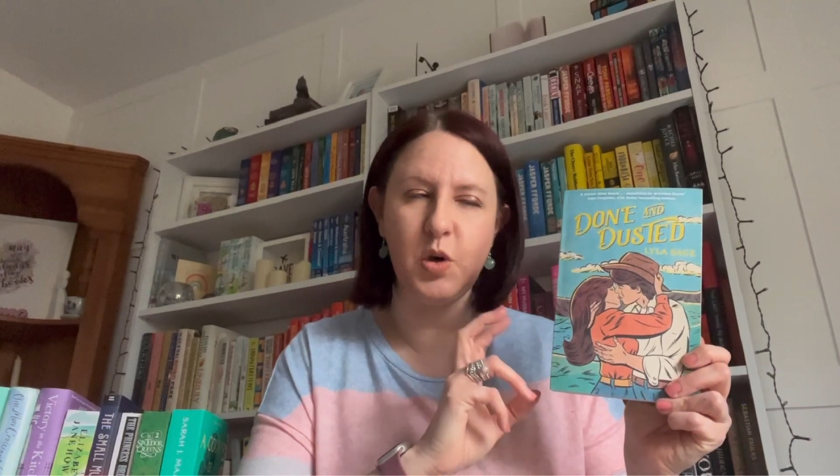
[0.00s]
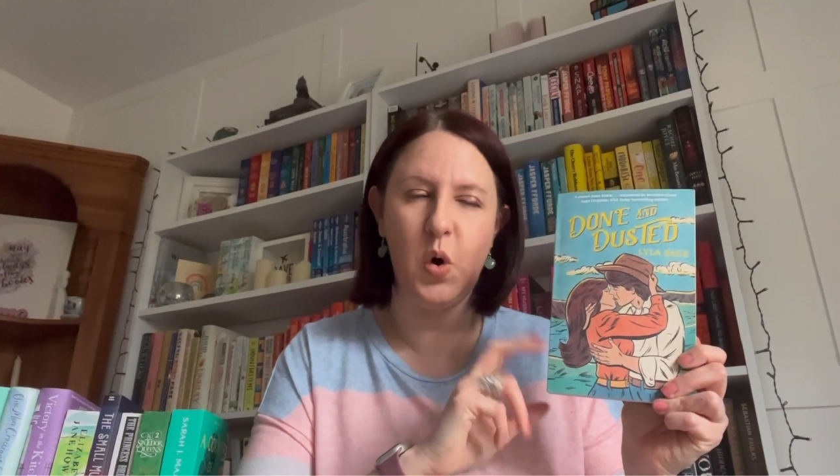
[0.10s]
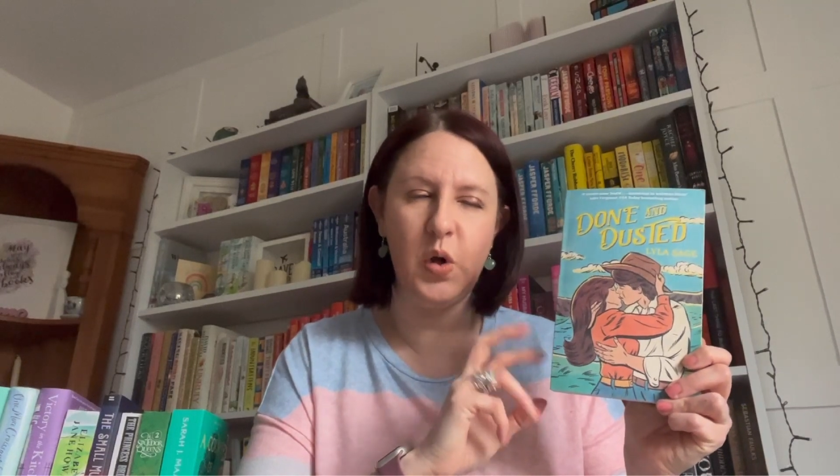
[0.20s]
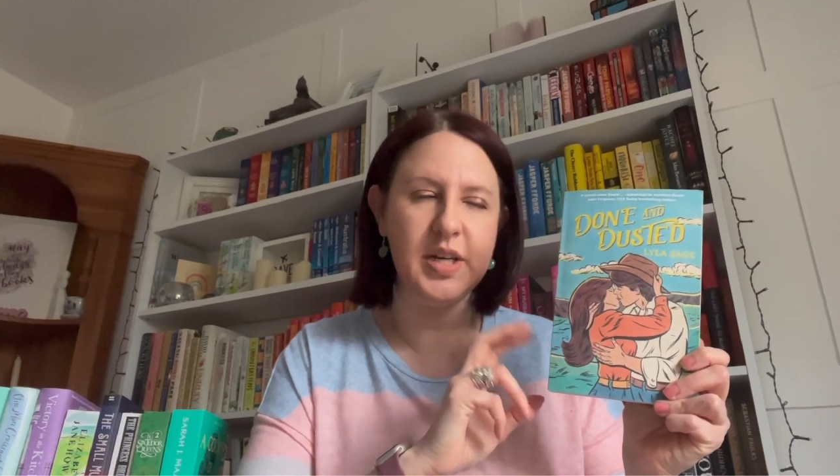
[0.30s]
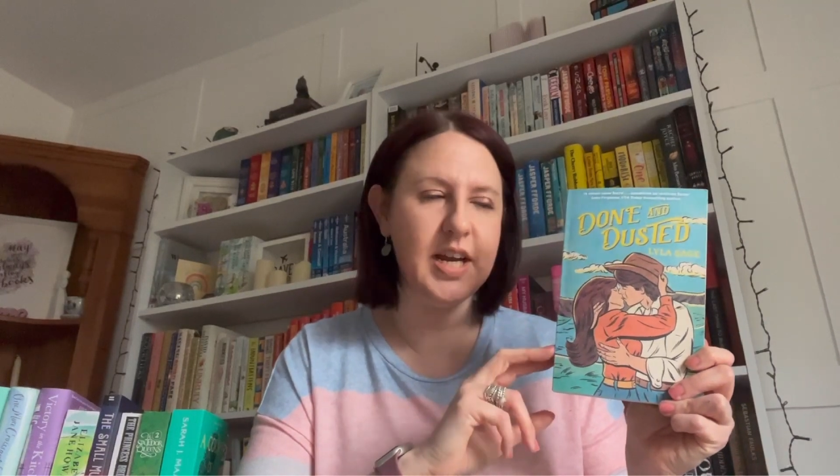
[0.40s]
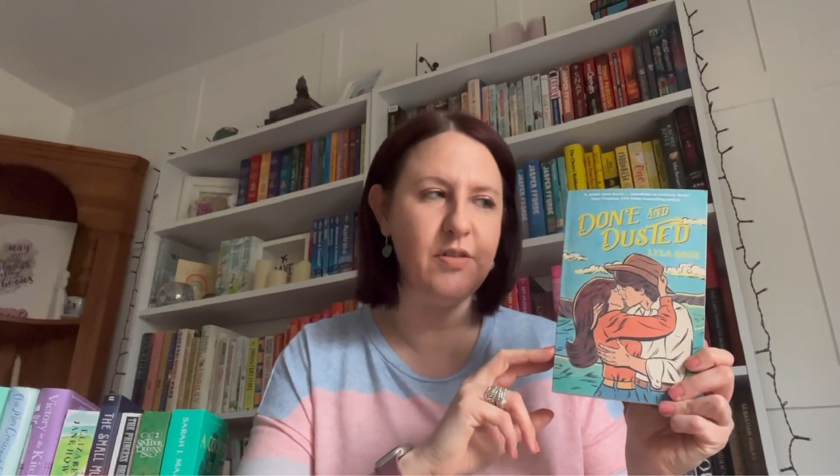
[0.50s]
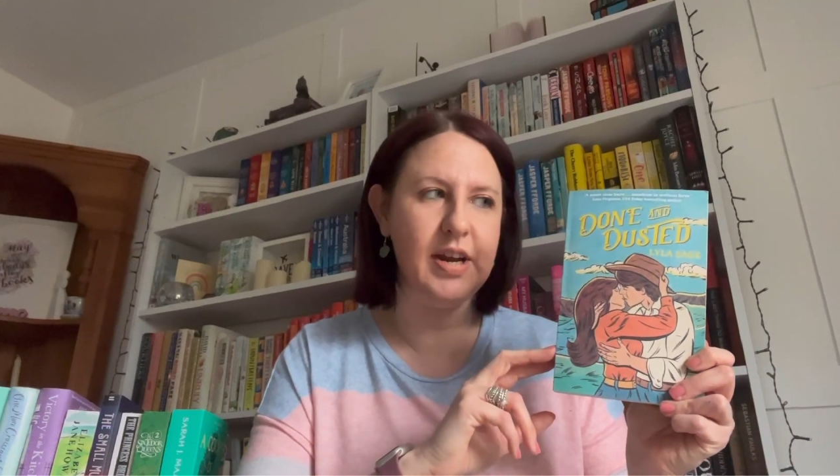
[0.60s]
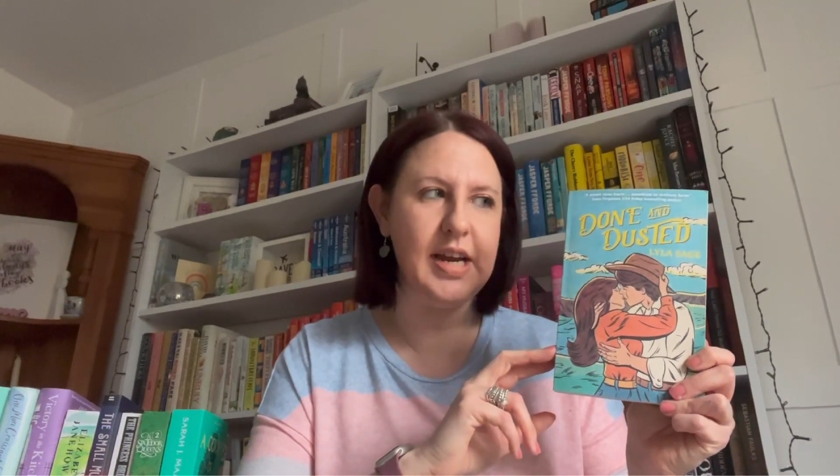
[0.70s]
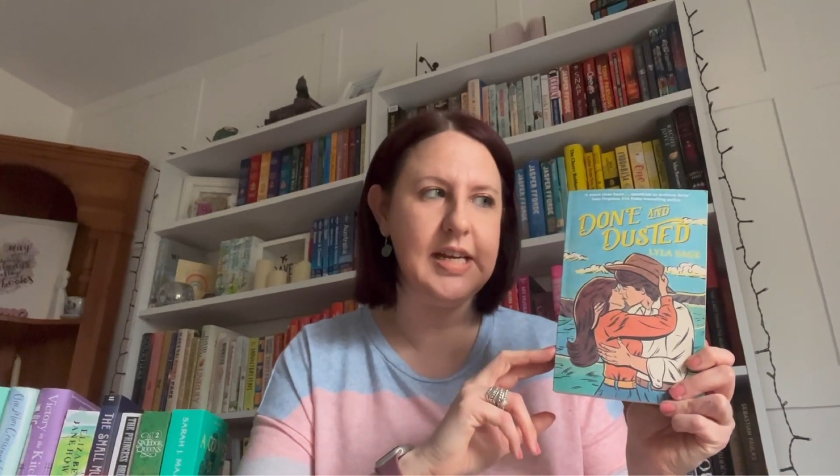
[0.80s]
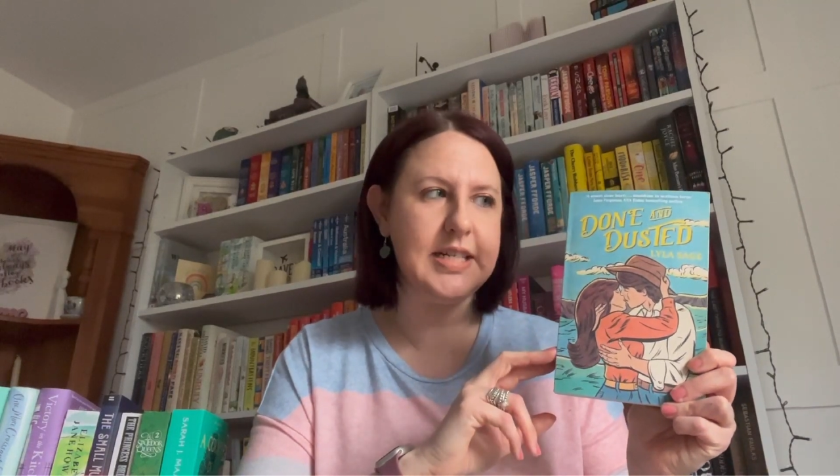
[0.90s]
holiday
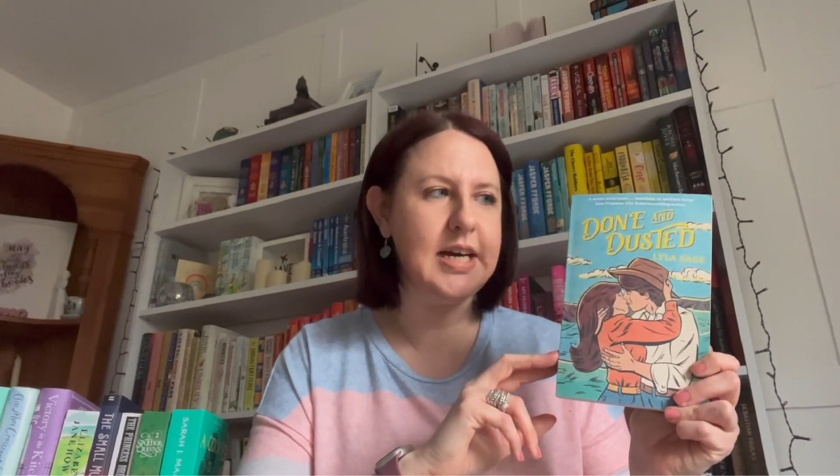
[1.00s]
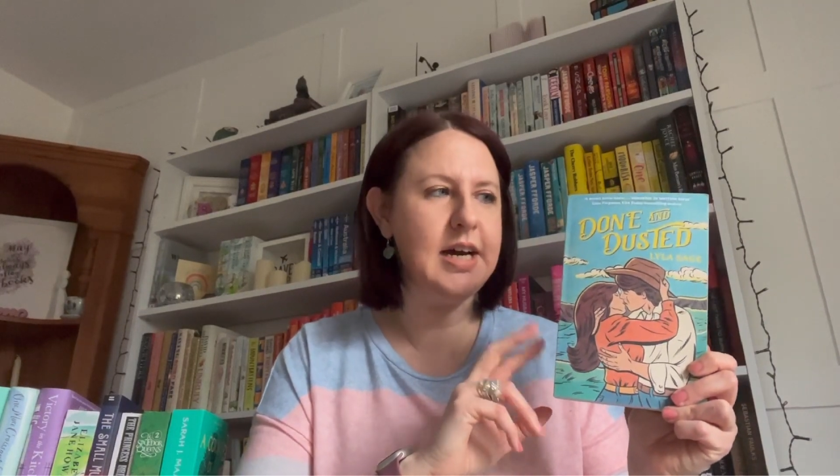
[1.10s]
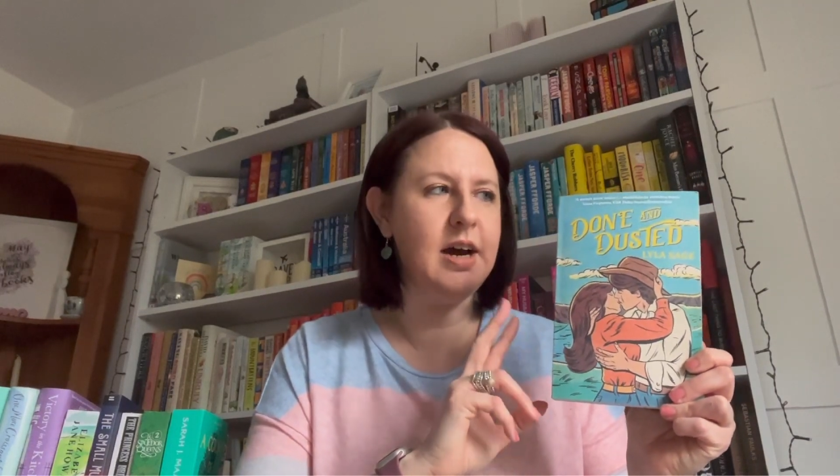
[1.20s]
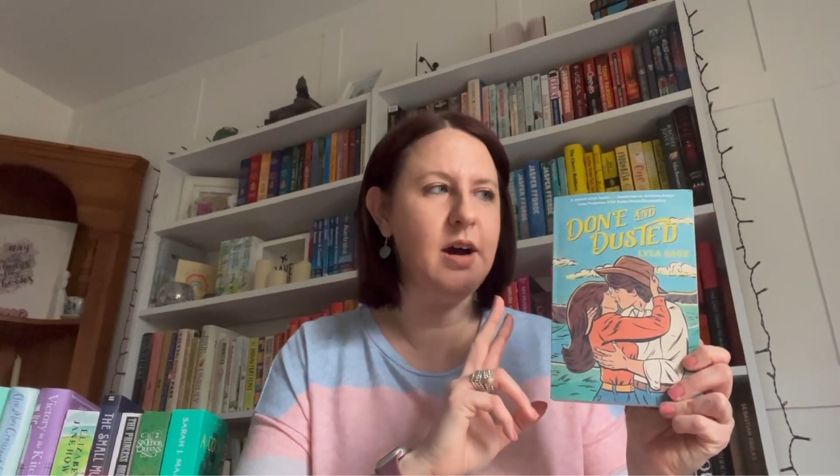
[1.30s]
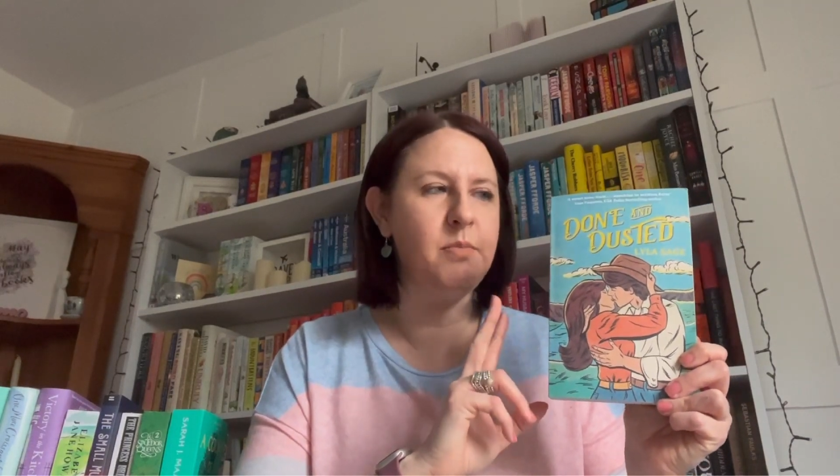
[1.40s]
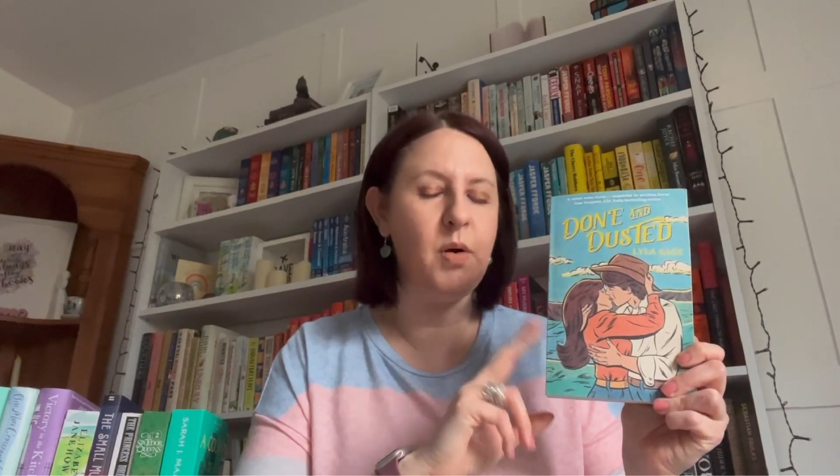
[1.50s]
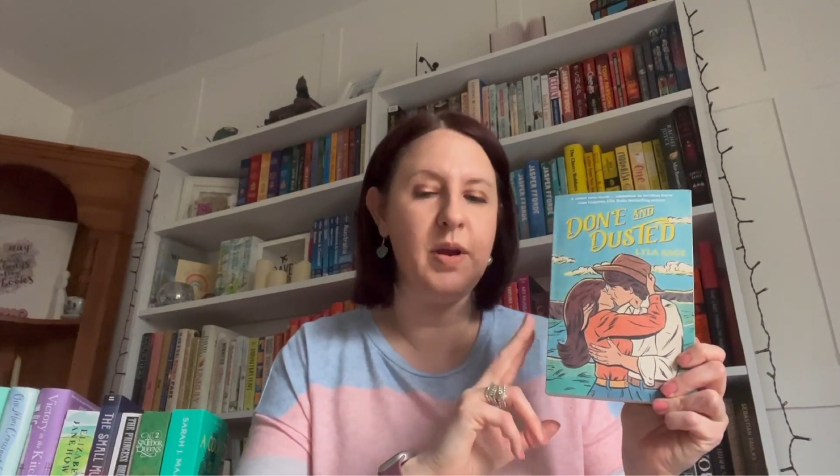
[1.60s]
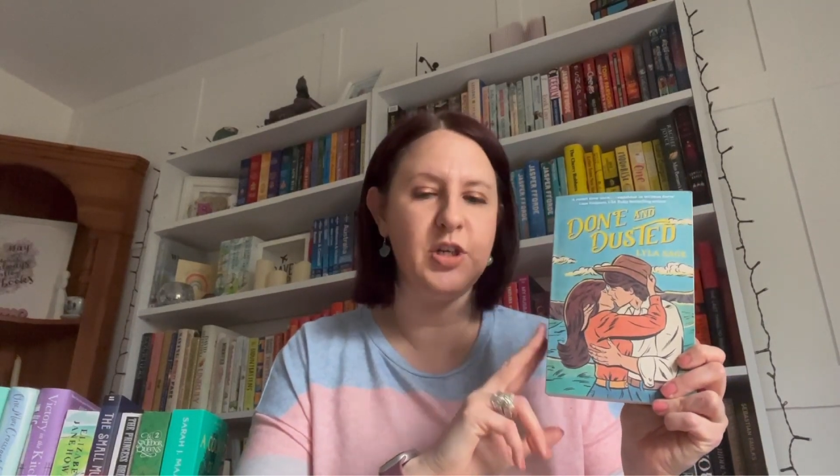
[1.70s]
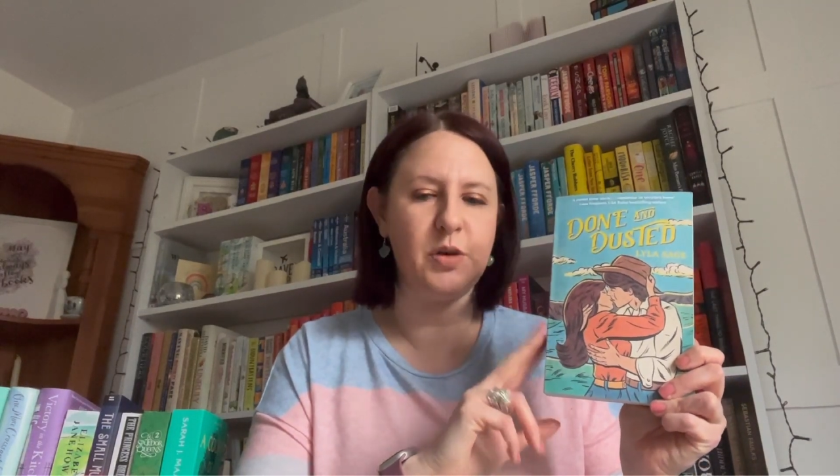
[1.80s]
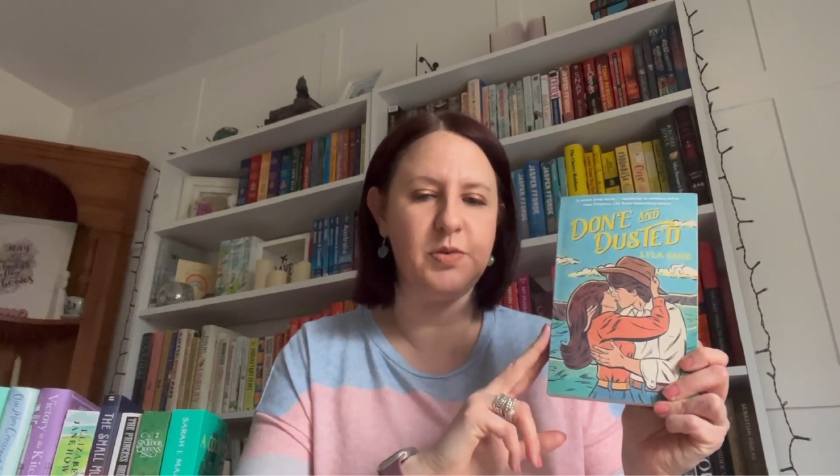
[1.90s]
read, but
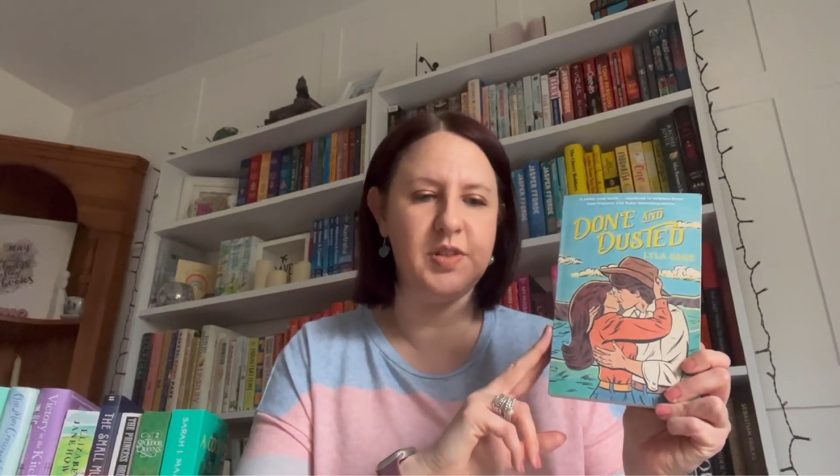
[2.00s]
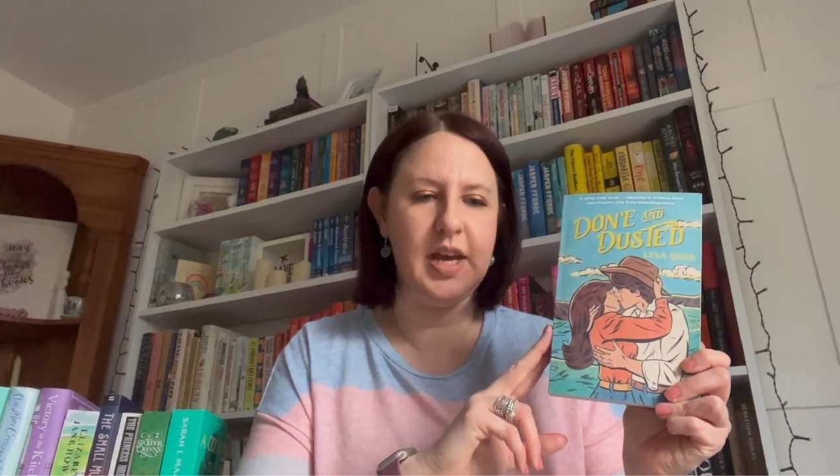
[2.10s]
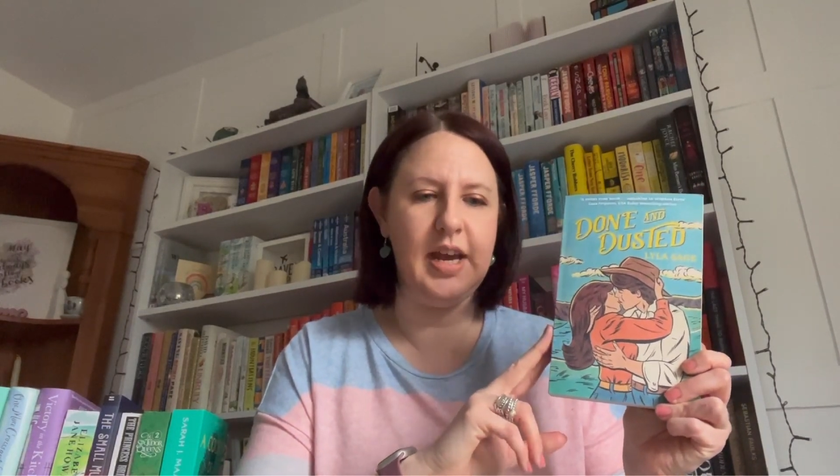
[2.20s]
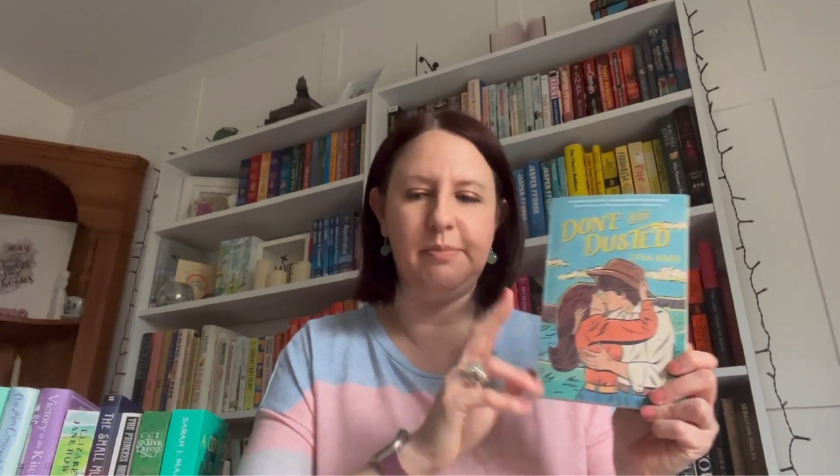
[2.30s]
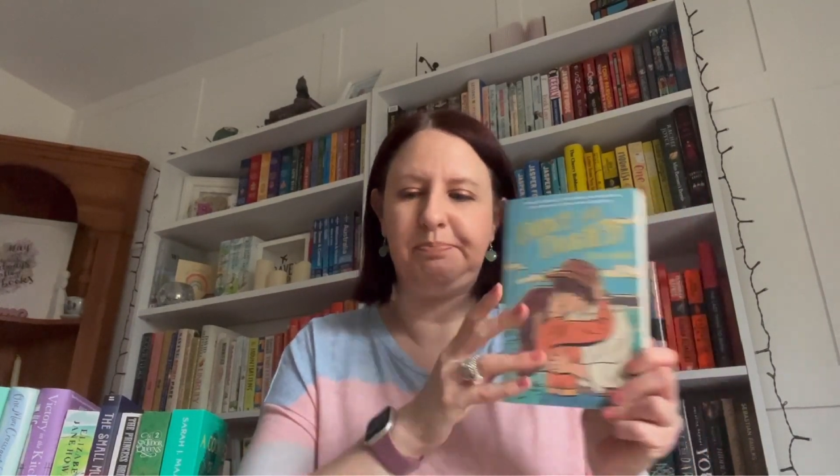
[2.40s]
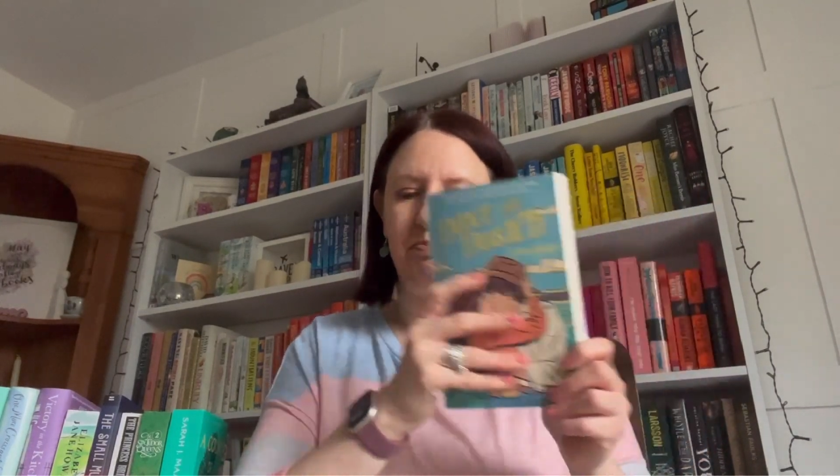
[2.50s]
we shall see.